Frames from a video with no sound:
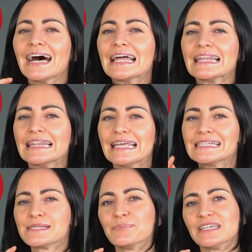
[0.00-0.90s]

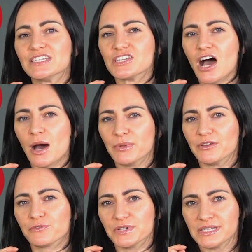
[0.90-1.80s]
Let's pick a topic
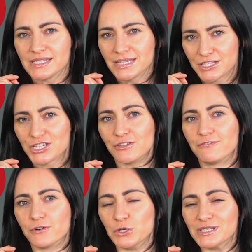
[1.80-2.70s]
for discussion
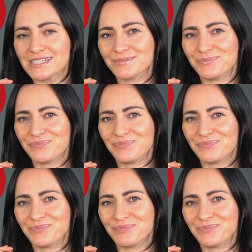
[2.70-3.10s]
first.